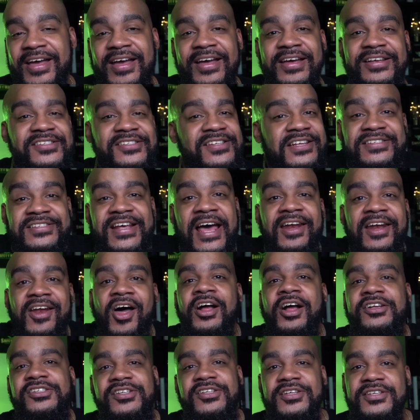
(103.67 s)
Since I
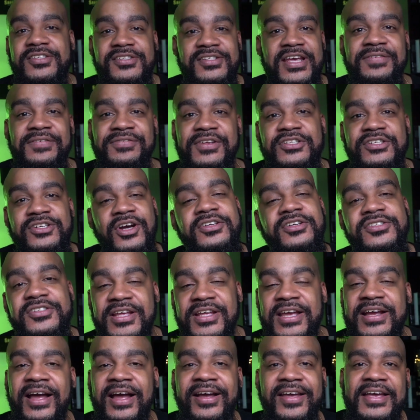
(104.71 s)
launched this Safety Church
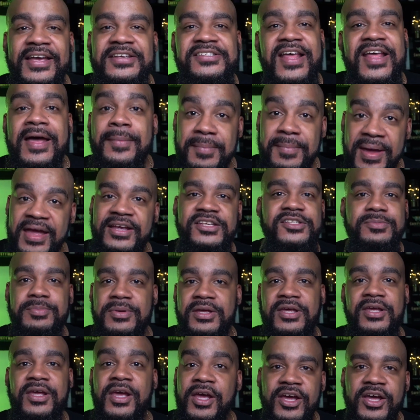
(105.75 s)
thing, I guess that makes
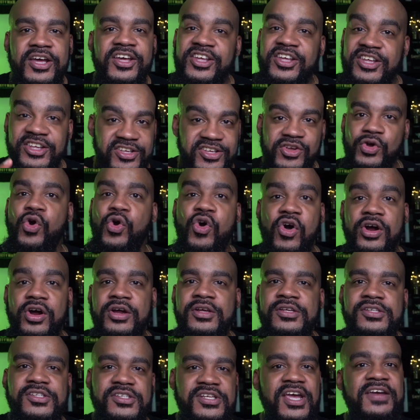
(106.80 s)
me your
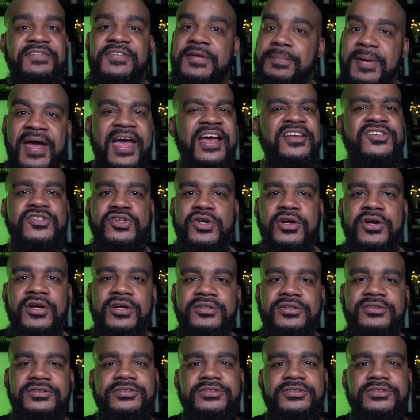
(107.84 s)
safety pastor.